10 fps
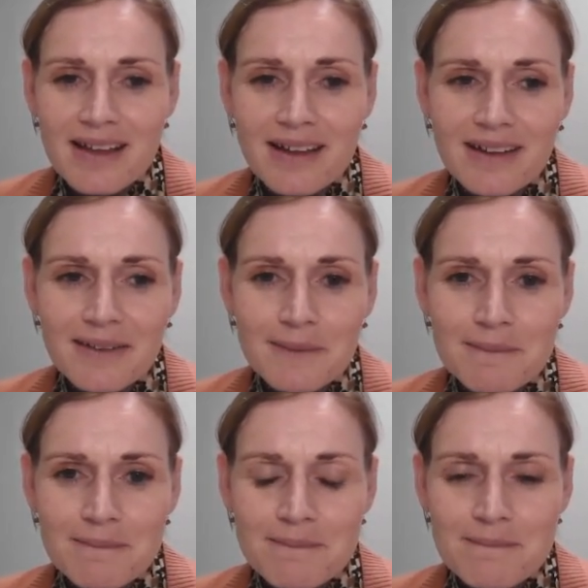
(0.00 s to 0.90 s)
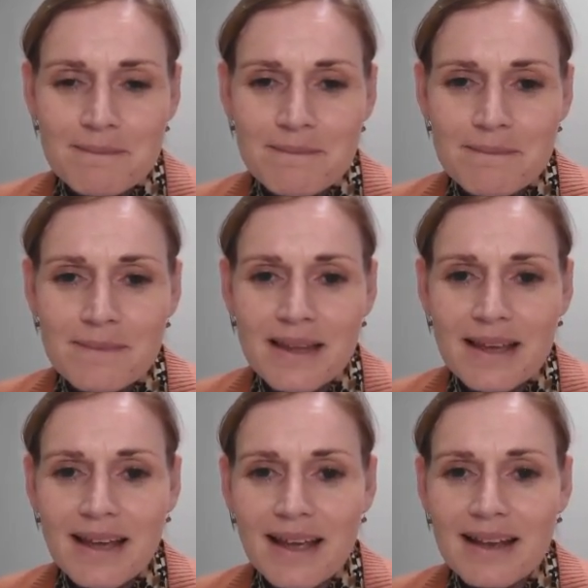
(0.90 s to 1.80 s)
And
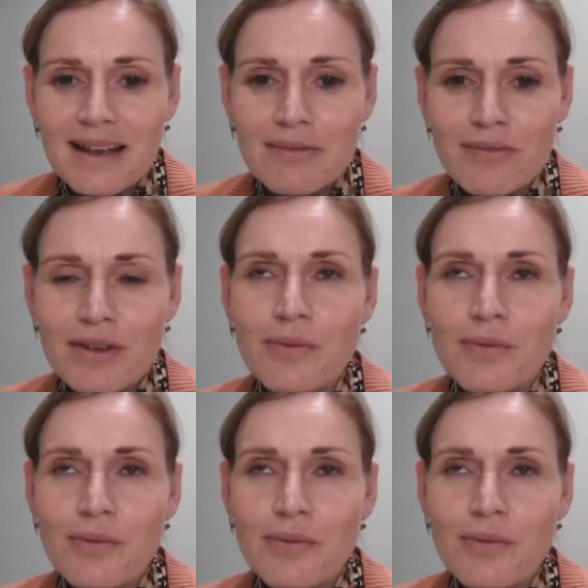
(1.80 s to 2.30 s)
I think